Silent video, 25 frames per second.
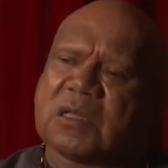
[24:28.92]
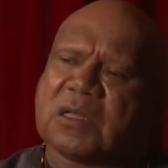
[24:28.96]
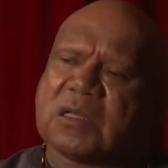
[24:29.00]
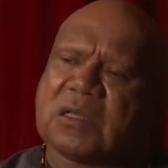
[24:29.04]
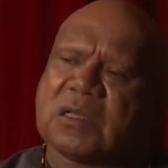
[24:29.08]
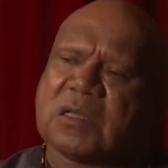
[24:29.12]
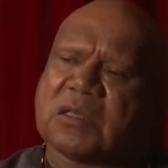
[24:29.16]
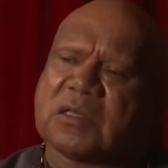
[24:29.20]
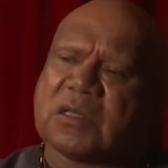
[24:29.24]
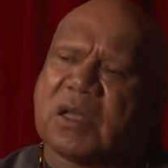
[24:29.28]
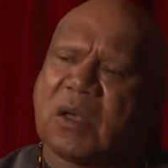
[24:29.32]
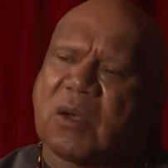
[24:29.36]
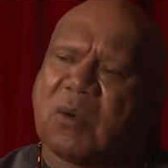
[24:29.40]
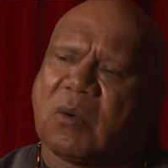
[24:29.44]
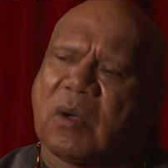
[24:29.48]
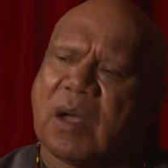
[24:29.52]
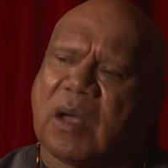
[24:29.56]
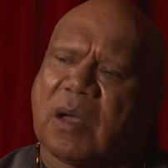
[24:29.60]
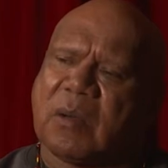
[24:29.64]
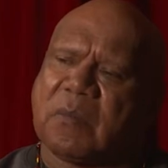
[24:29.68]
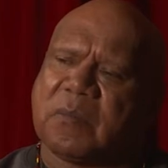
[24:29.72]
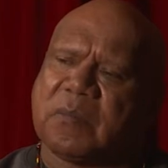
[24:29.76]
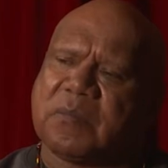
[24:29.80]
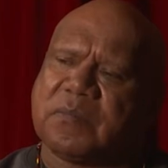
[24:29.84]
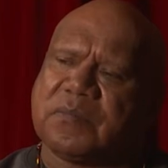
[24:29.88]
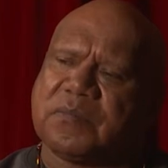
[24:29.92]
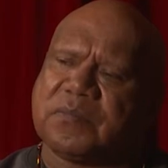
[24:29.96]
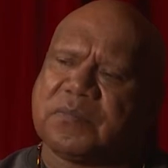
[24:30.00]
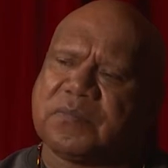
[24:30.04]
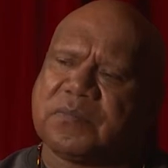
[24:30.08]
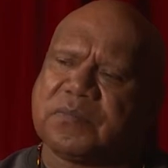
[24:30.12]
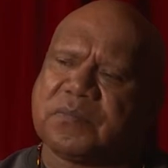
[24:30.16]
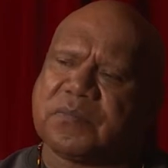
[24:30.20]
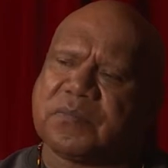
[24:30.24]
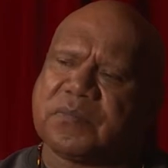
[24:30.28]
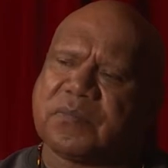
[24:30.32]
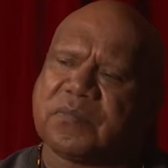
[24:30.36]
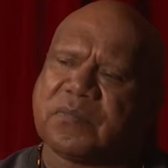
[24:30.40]
so
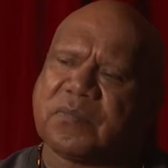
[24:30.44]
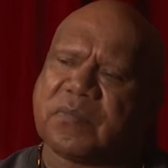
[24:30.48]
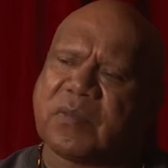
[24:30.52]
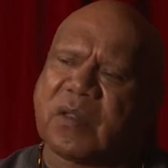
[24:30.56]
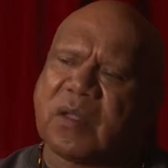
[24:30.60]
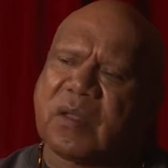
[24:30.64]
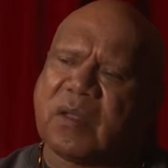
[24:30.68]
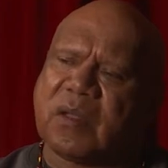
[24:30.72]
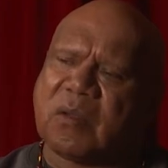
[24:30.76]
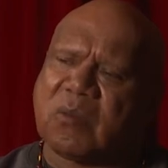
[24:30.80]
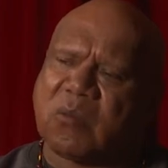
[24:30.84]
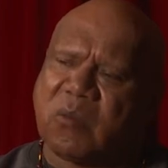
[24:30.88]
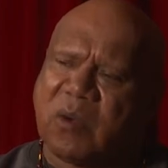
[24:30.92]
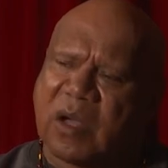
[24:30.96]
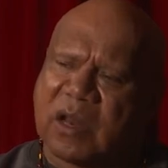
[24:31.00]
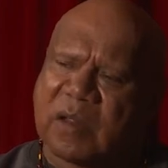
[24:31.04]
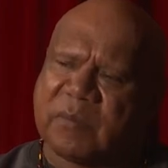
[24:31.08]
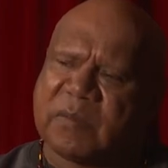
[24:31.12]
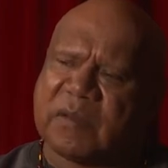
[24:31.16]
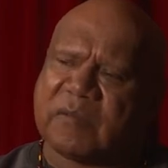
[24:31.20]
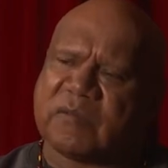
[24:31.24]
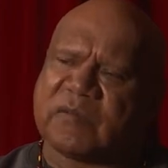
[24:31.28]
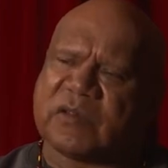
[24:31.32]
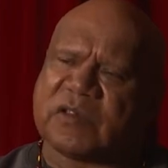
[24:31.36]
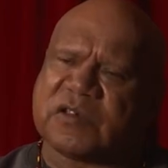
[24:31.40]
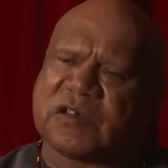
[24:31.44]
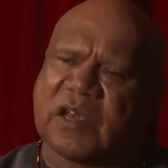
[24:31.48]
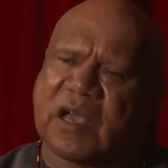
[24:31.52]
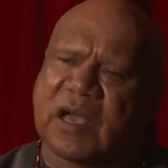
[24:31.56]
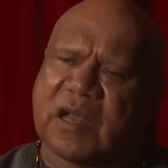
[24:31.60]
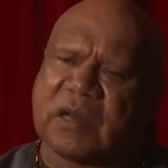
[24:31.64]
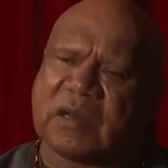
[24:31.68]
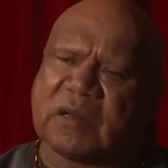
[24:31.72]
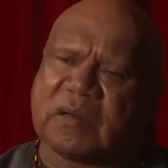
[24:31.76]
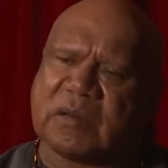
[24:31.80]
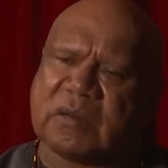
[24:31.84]
we had a bit of a chat,